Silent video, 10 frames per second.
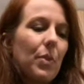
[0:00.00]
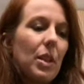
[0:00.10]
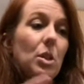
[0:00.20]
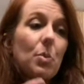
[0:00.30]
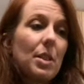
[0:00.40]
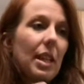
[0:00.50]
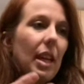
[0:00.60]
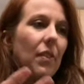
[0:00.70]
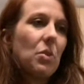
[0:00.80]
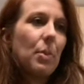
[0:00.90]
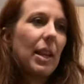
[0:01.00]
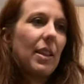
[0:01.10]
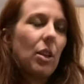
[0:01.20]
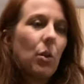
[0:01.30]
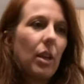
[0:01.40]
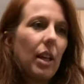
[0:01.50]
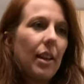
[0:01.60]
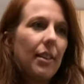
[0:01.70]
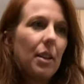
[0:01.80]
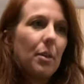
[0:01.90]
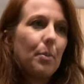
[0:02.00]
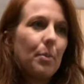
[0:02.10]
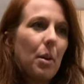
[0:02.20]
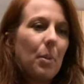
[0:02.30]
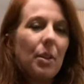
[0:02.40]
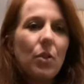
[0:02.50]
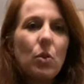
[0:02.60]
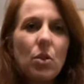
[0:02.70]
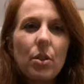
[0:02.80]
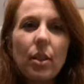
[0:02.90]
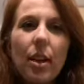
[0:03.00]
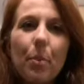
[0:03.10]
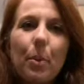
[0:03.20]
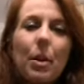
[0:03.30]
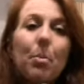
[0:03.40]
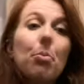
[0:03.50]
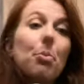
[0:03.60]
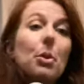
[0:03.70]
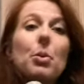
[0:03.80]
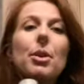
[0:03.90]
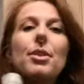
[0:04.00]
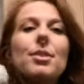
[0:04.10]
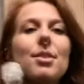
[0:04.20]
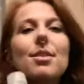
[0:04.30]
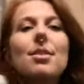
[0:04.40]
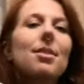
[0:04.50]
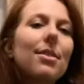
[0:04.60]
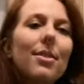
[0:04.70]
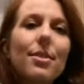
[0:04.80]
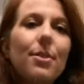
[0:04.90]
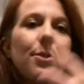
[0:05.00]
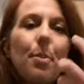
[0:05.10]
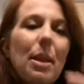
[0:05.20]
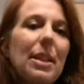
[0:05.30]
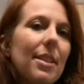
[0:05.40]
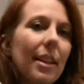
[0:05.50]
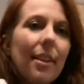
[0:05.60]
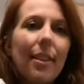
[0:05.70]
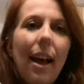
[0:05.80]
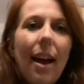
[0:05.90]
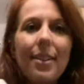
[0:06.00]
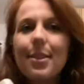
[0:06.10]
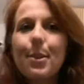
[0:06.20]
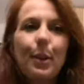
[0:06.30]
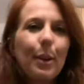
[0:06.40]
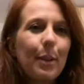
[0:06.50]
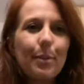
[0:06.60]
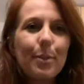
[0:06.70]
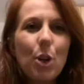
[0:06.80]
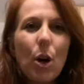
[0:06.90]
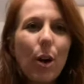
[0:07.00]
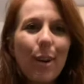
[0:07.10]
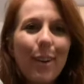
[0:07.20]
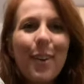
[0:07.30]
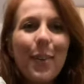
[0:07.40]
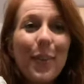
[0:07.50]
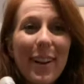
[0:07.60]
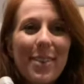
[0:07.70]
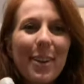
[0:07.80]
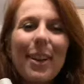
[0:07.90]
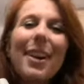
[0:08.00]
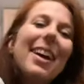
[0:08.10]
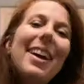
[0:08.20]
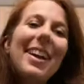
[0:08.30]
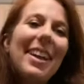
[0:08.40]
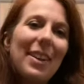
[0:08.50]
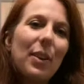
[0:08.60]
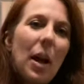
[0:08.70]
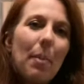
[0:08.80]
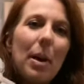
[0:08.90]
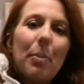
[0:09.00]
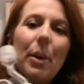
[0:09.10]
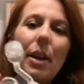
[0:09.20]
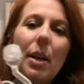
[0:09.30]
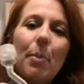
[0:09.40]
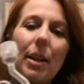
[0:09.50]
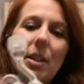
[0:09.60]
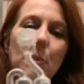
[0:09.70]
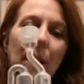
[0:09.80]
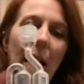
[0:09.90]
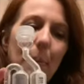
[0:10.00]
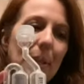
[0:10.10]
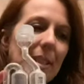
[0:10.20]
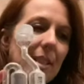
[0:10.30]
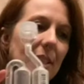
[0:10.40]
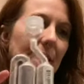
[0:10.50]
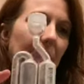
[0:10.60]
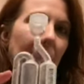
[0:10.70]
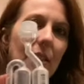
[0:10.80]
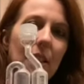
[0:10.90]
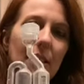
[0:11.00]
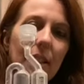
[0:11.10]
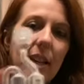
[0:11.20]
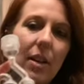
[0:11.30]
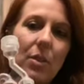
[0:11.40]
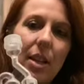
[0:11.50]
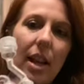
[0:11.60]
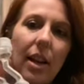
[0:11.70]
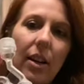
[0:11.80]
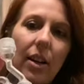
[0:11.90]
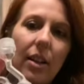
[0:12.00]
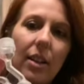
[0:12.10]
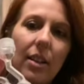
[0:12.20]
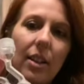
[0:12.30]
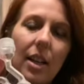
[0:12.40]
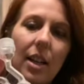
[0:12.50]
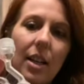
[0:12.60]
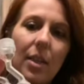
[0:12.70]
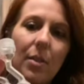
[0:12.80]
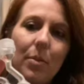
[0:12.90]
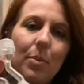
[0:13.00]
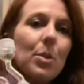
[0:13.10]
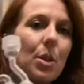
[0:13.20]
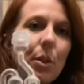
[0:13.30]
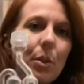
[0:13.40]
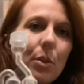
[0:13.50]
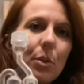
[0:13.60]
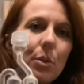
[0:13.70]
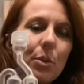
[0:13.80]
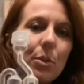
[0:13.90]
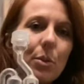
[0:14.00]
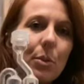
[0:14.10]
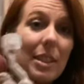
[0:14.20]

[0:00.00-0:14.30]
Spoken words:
this was a gift, but I think you can get them. I mean, if you just look up like brewers fermenting glass or jar or whatever, it'll come up. Because what happens is that this allows air to